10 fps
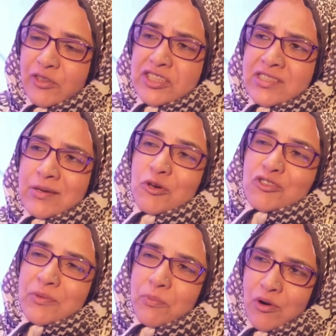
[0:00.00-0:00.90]
which is the
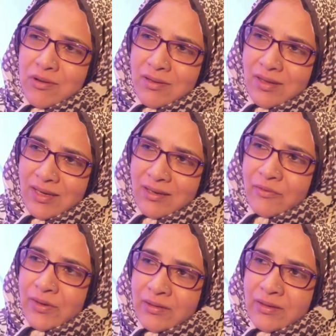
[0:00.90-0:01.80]
most important thing
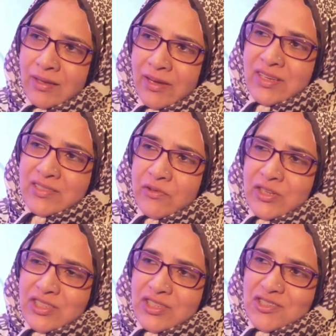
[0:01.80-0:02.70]
when there is a
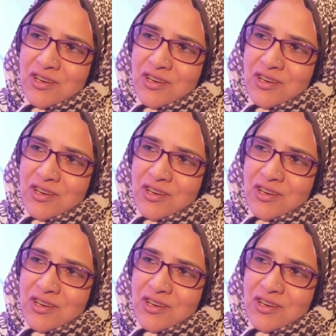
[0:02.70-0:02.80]
research